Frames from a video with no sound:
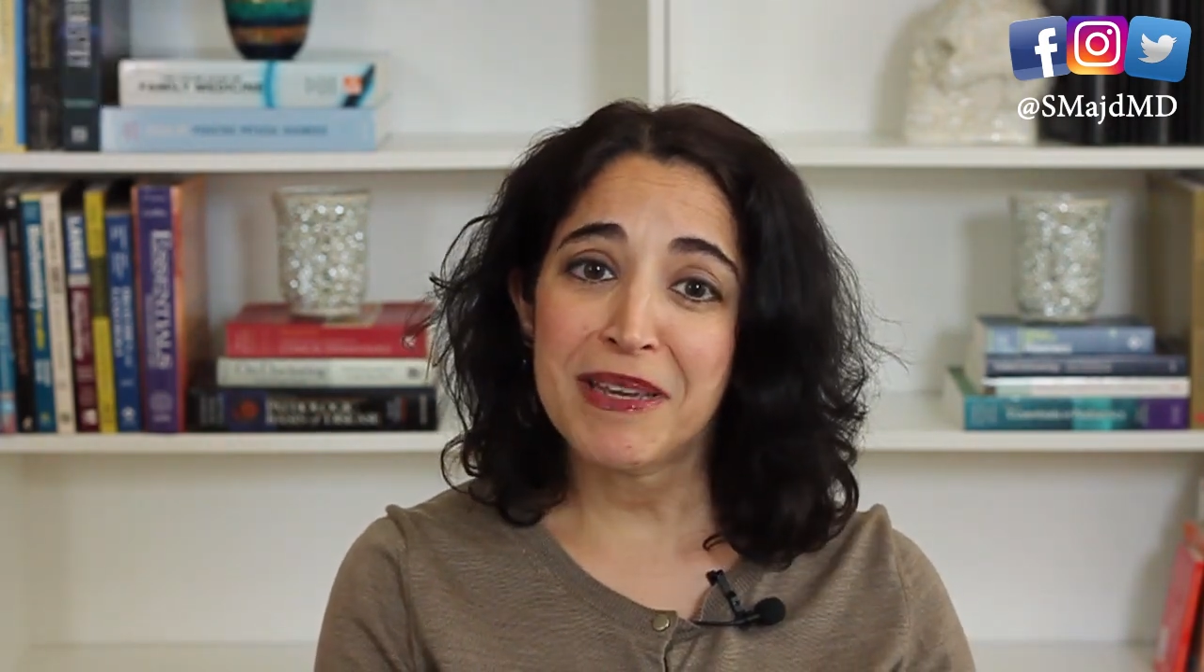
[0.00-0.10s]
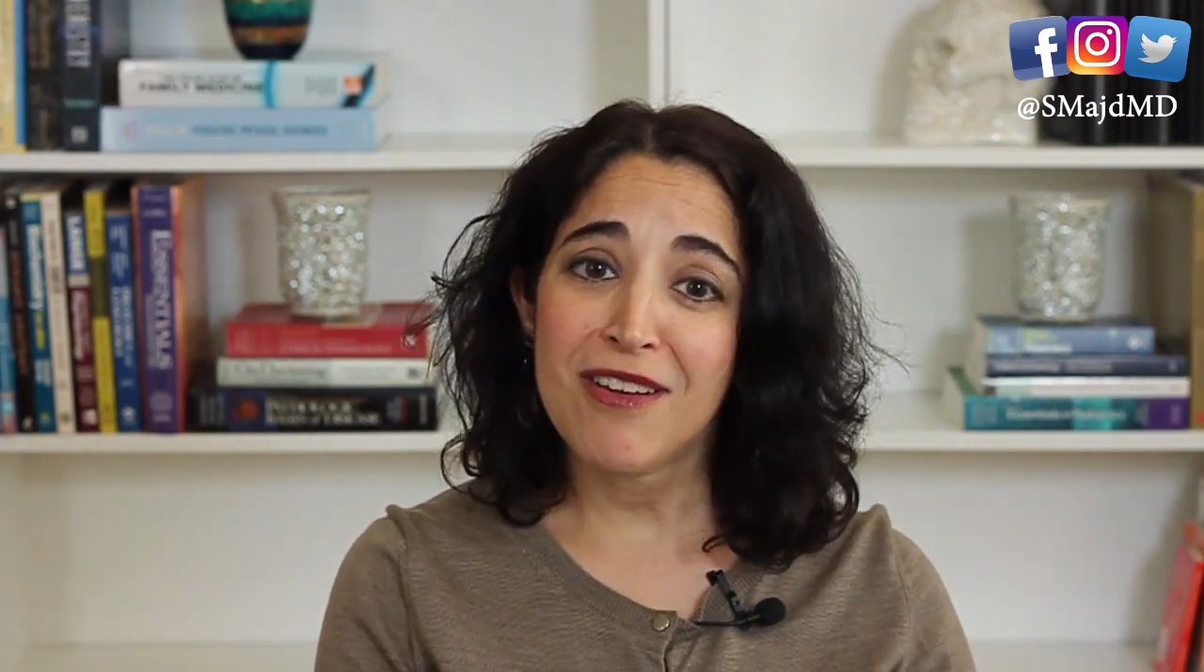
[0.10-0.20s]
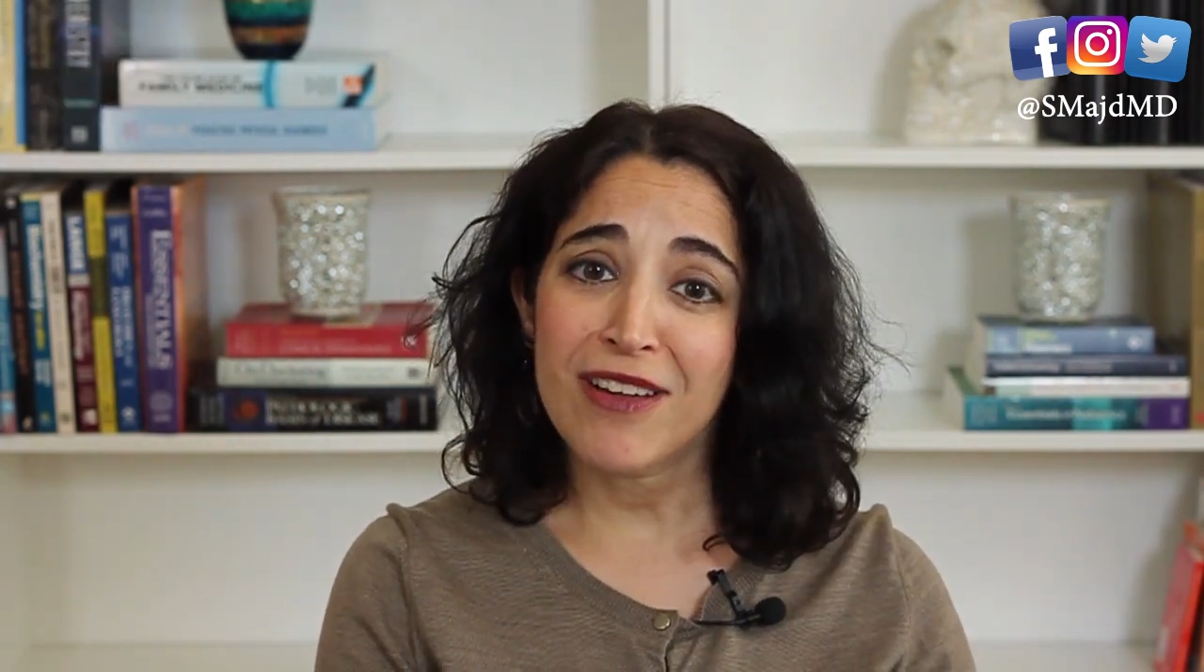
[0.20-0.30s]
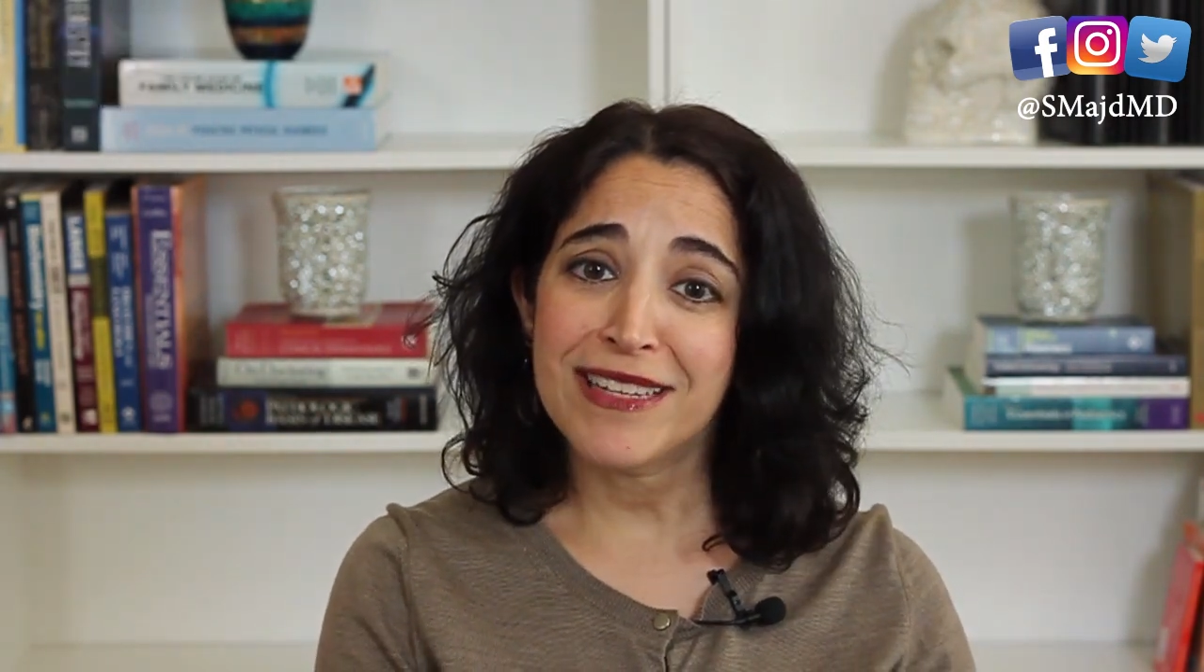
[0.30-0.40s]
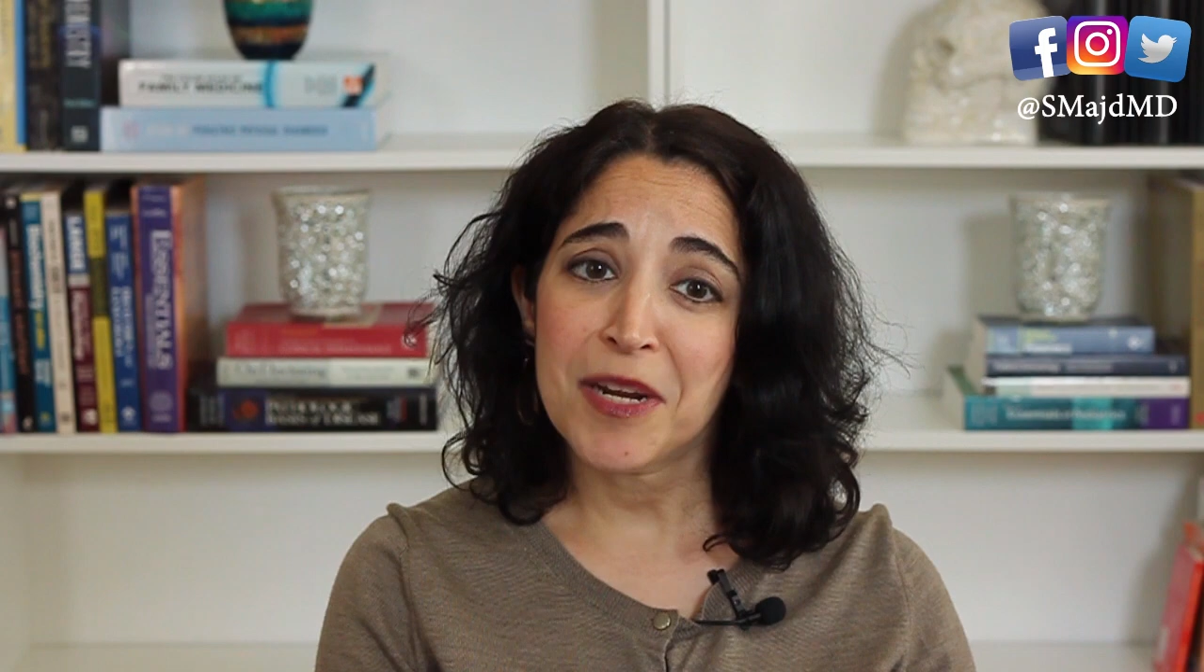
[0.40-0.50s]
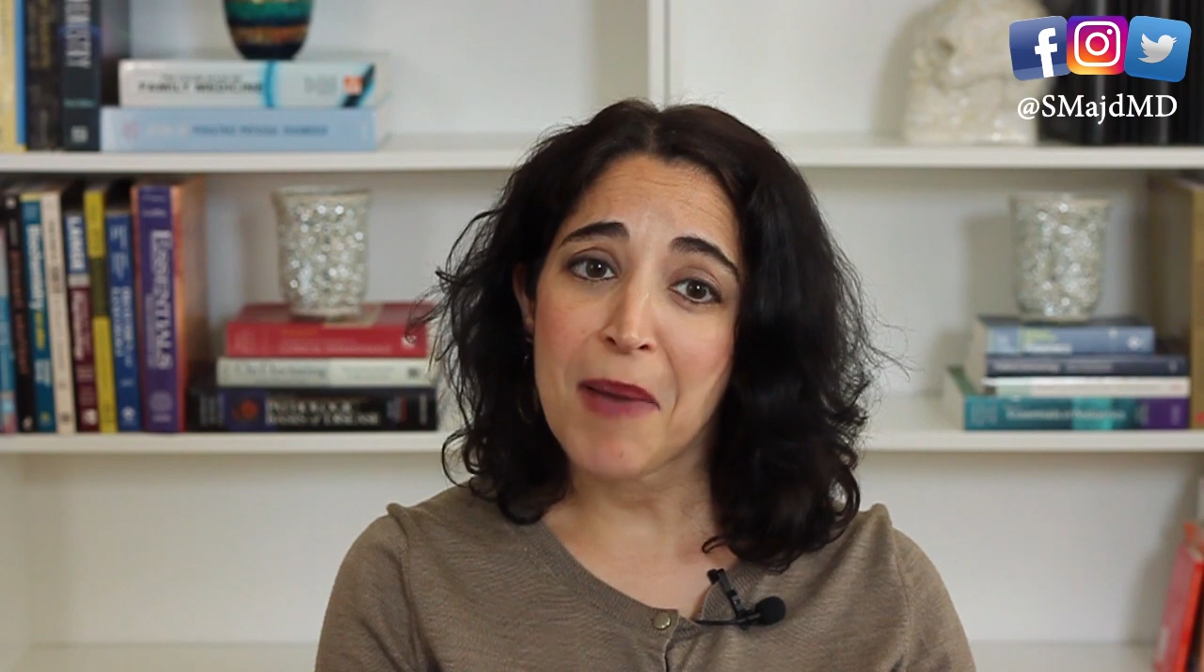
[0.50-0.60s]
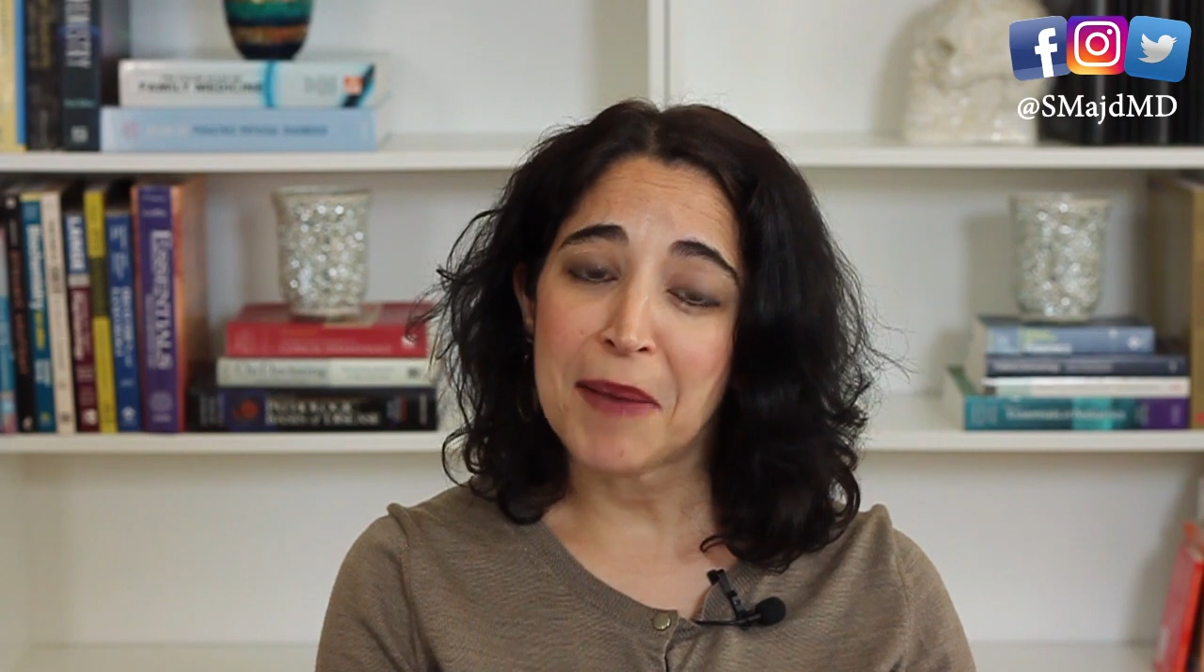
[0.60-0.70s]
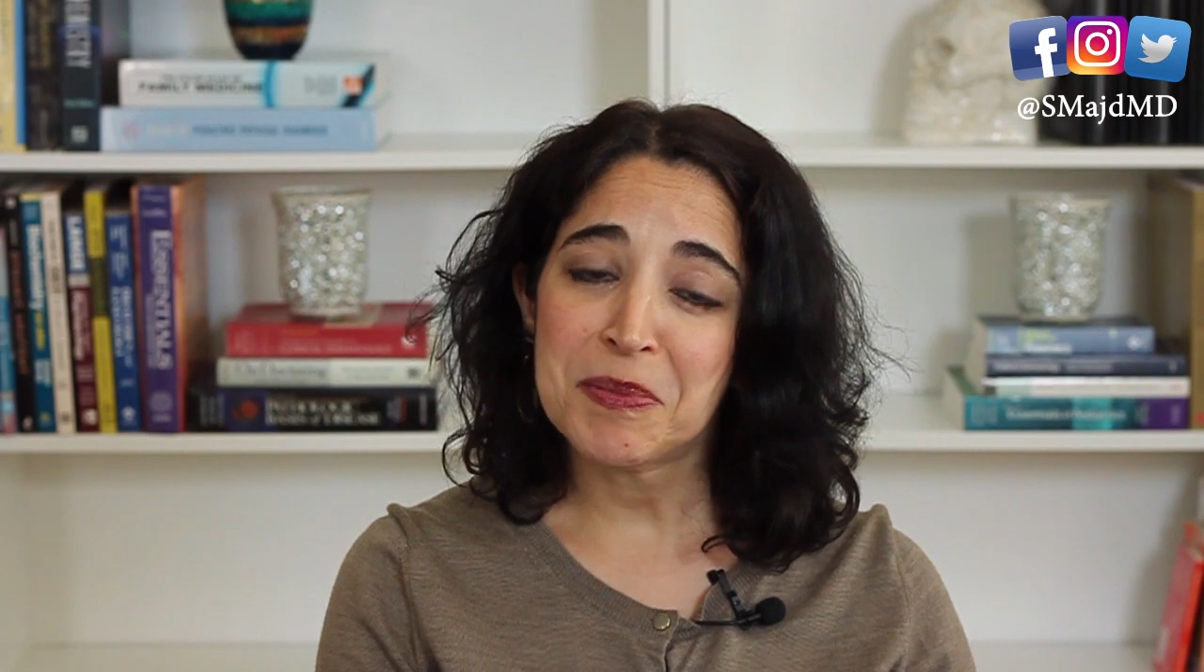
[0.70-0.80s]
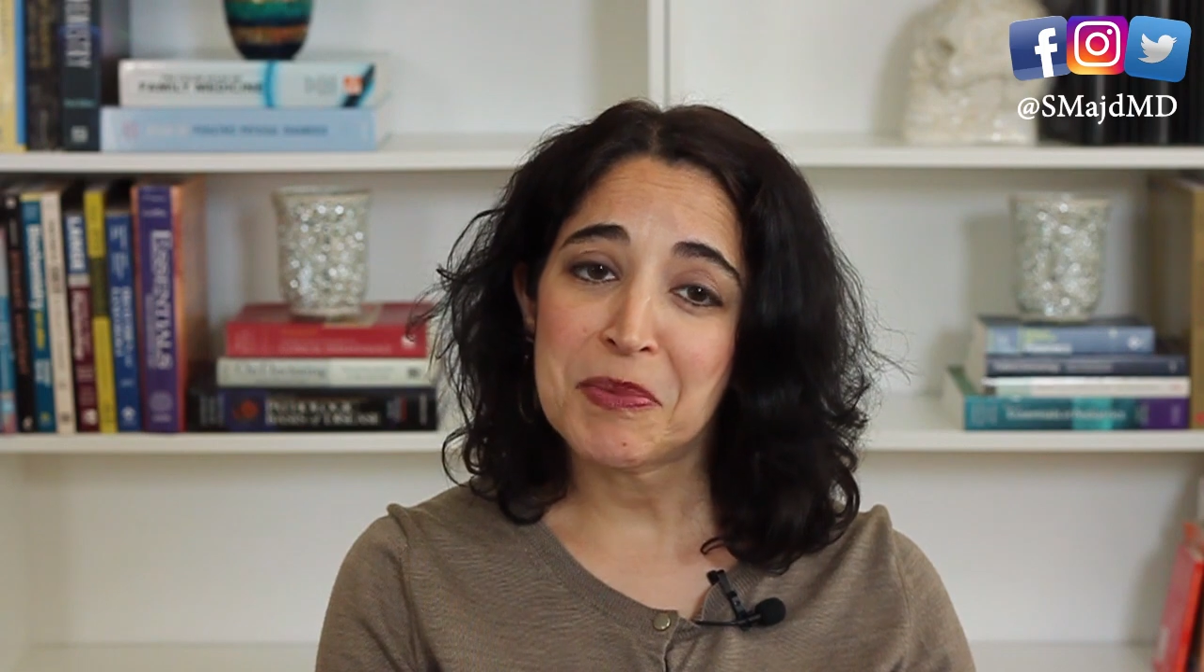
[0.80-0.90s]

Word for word: may not need a pap